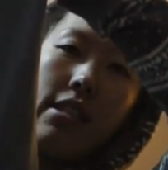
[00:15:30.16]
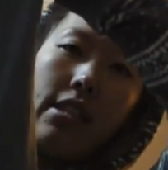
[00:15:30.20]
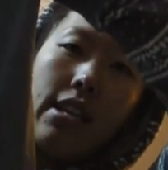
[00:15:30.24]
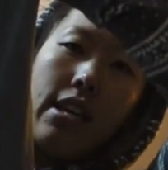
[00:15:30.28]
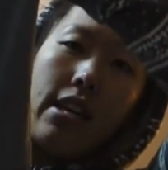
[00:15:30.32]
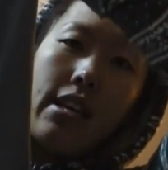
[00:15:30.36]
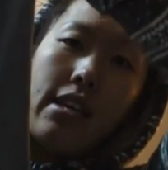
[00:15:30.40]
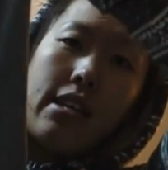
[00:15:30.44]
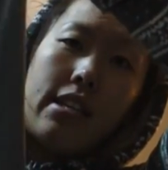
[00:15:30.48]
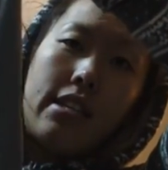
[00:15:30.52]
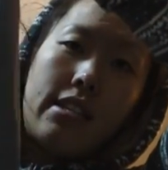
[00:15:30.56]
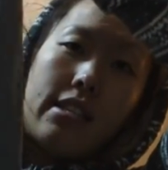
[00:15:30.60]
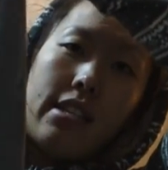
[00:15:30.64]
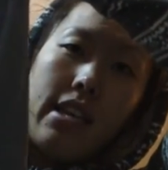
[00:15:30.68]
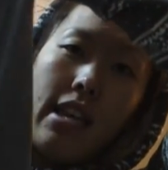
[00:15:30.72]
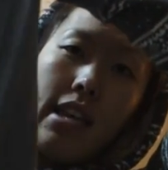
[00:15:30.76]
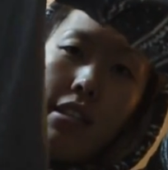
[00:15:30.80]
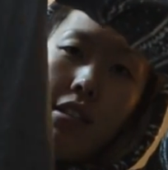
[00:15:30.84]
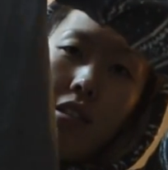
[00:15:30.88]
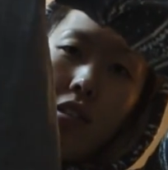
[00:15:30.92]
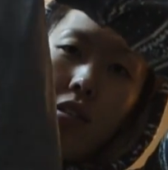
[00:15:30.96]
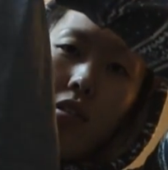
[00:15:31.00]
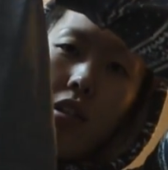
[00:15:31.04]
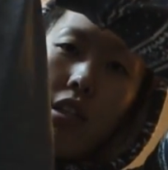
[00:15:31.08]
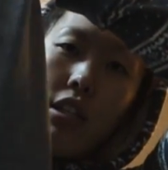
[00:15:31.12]
says,
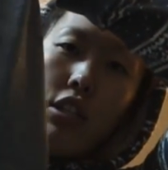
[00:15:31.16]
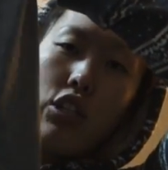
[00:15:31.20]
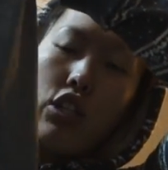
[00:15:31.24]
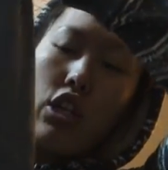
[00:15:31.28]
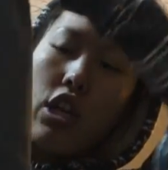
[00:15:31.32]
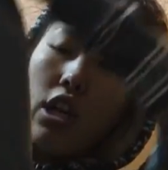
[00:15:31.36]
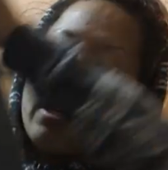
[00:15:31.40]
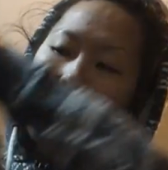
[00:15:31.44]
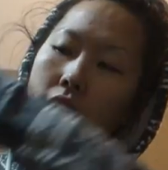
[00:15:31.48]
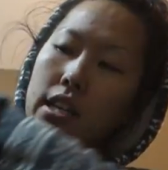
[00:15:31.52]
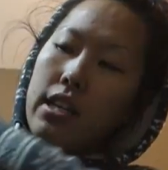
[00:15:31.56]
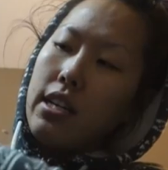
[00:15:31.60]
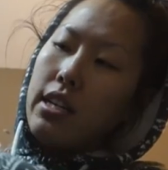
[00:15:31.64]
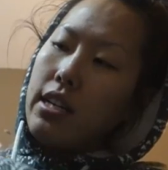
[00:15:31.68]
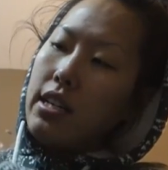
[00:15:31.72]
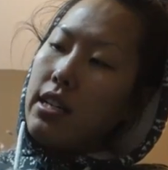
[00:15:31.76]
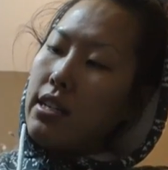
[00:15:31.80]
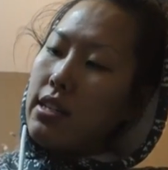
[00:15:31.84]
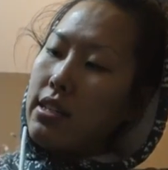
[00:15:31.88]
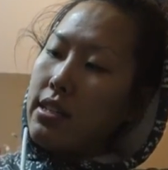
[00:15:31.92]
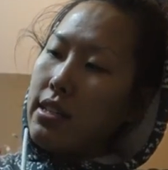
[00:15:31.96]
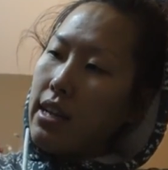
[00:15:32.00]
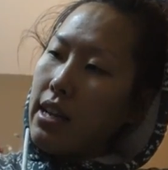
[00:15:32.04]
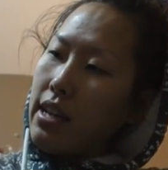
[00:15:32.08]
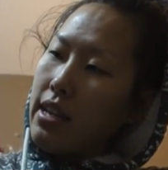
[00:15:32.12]
has the Grinch on it, and
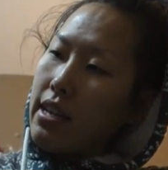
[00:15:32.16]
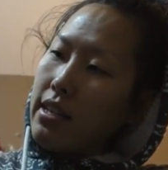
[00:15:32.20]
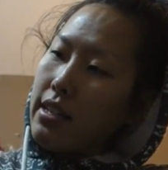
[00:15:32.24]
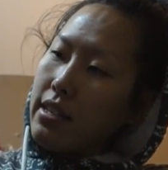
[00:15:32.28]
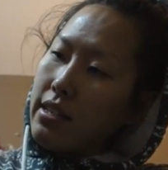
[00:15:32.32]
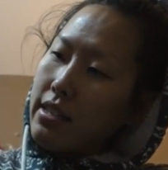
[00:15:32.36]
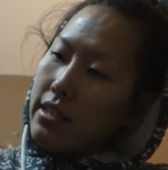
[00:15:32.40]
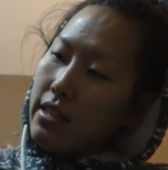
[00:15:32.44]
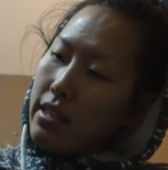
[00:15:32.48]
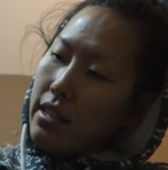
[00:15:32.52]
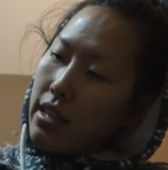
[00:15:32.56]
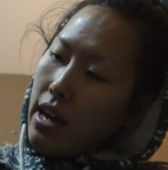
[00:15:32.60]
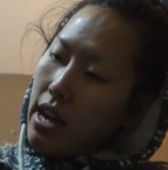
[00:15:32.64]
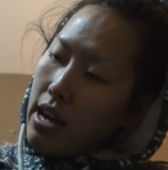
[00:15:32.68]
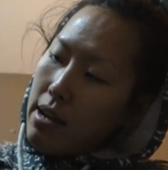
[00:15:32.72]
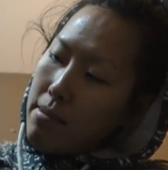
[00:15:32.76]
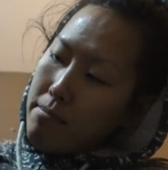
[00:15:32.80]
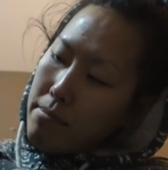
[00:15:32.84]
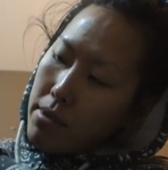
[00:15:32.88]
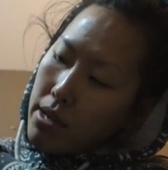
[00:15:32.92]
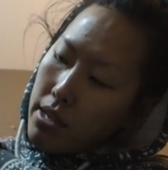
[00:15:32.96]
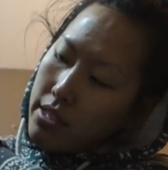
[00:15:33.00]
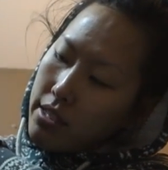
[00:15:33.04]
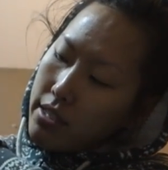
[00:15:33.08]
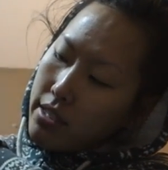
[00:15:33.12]
it says, "I
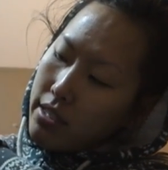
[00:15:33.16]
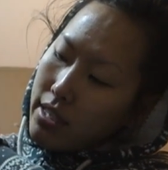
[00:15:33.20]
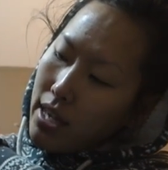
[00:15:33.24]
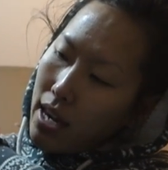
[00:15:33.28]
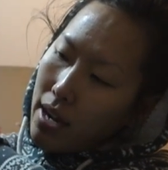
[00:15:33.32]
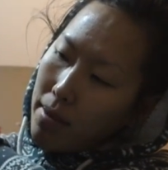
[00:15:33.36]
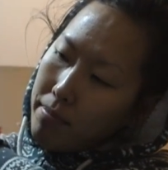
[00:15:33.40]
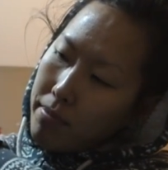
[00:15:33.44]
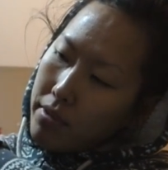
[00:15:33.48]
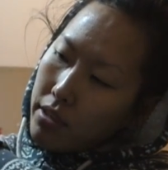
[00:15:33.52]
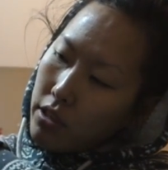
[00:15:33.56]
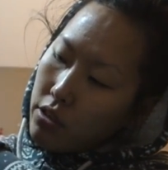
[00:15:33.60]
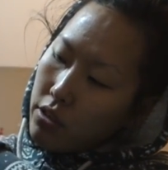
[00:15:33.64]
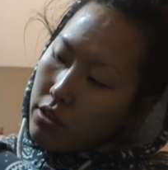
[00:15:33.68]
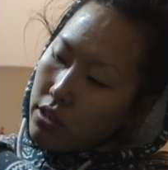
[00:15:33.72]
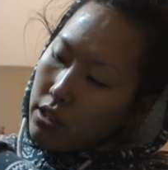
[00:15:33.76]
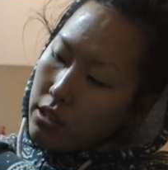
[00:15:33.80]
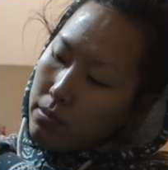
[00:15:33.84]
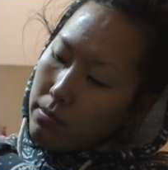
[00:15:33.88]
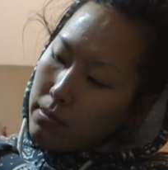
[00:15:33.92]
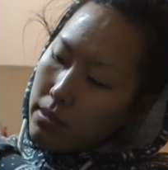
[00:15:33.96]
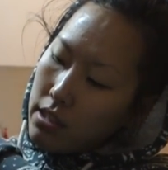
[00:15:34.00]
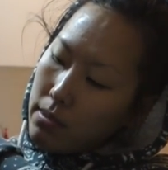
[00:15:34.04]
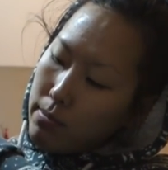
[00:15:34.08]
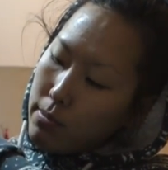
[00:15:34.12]
must stop the
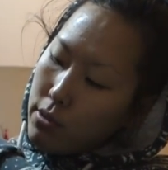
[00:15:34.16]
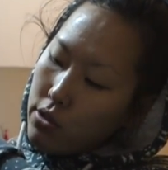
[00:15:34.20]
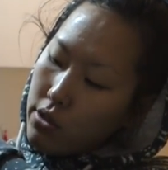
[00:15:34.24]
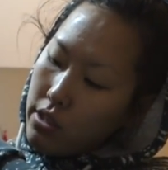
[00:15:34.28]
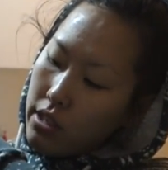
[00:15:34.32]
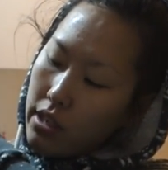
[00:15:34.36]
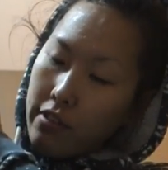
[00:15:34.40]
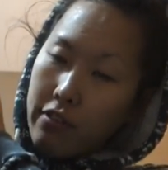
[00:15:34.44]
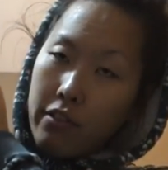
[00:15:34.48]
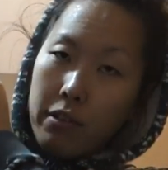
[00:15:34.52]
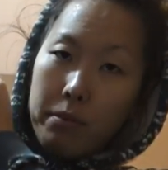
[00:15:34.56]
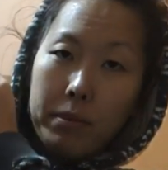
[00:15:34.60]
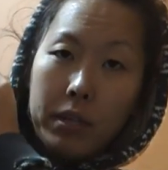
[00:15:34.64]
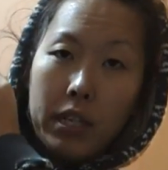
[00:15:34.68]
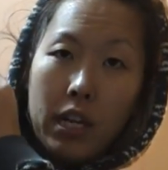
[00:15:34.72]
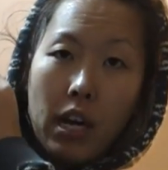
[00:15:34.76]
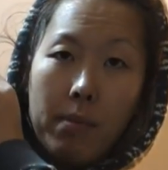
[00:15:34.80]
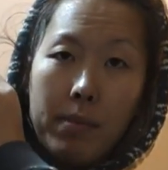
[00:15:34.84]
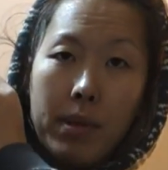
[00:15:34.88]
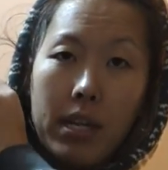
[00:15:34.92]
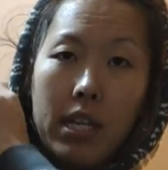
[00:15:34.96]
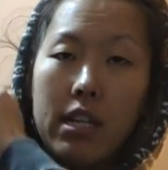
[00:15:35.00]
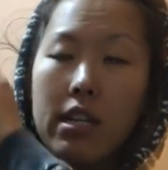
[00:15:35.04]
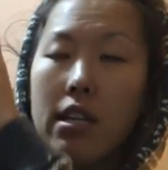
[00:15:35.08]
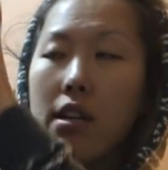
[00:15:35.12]
Christmas music from
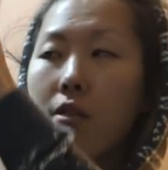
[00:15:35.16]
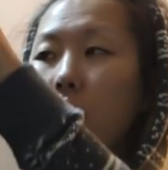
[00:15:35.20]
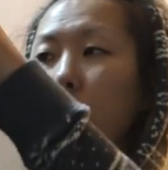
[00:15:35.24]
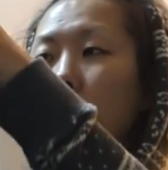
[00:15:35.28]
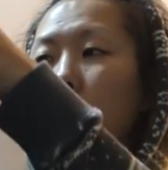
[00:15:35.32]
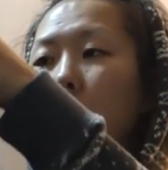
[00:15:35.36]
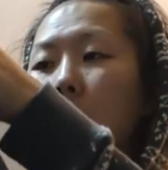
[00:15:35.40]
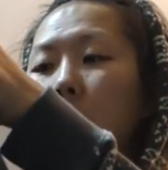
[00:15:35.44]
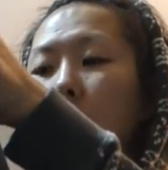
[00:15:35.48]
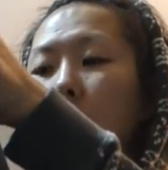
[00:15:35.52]
coming," which